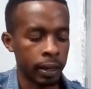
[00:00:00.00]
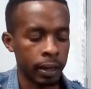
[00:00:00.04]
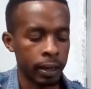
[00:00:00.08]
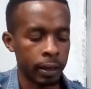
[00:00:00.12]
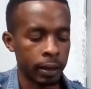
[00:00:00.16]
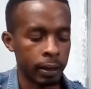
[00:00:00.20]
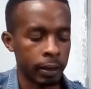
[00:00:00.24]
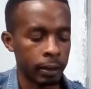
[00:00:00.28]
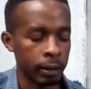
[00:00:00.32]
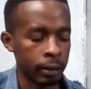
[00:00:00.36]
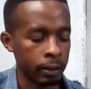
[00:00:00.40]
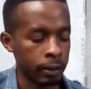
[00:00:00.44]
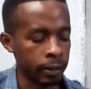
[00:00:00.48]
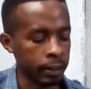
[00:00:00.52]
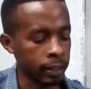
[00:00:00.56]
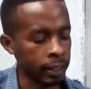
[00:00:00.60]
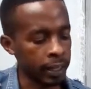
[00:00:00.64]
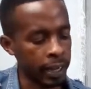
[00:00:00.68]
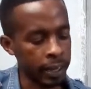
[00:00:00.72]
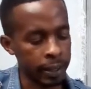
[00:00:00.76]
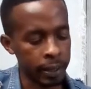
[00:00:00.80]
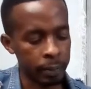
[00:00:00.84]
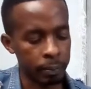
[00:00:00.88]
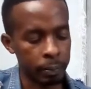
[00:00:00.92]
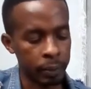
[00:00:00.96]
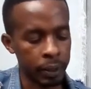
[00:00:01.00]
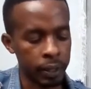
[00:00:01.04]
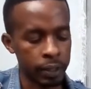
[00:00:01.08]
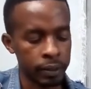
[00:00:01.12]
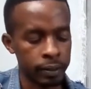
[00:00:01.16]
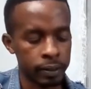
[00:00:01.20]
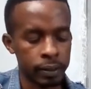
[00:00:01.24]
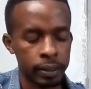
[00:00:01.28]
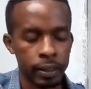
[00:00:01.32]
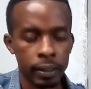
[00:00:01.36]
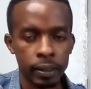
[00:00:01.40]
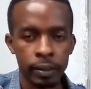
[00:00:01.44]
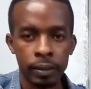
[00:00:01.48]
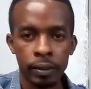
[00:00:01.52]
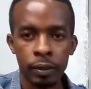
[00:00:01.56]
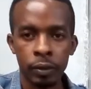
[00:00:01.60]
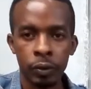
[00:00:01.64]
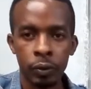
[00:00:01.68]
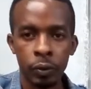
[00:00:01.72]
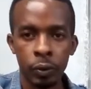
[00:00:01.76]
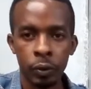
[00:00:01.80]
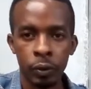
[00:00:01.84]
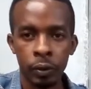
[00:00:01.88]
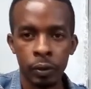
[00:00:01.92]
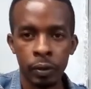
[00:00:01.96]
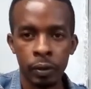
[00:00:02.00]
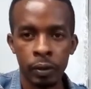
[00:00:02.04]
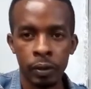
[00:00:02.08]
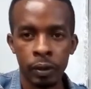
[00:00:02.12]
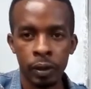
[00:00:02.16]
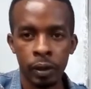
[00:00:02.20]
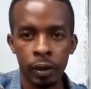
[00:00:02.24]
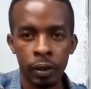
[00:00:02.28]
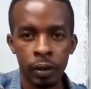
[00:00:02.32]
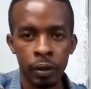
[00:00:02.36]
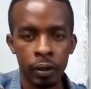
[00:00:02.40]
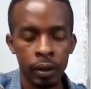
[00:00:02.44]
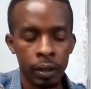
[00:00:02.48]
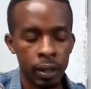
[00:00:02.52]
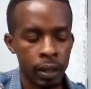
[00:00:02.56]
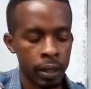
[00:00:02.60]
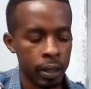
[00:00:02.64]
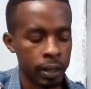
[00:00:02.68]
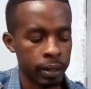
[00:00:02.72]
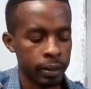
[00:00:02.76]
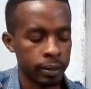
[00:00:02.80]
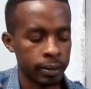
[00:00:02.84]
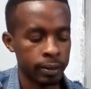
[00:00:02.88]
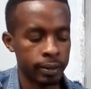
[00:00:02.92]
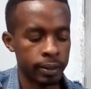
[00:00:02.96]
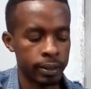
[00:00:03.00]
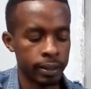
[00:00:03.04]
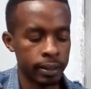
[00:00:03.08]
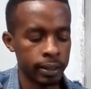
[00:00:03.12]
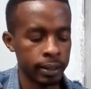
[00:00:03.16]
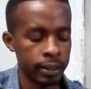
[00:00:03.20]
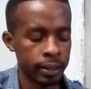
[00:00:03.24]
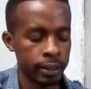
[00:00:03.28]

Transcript: he kind of plays just, you know, C,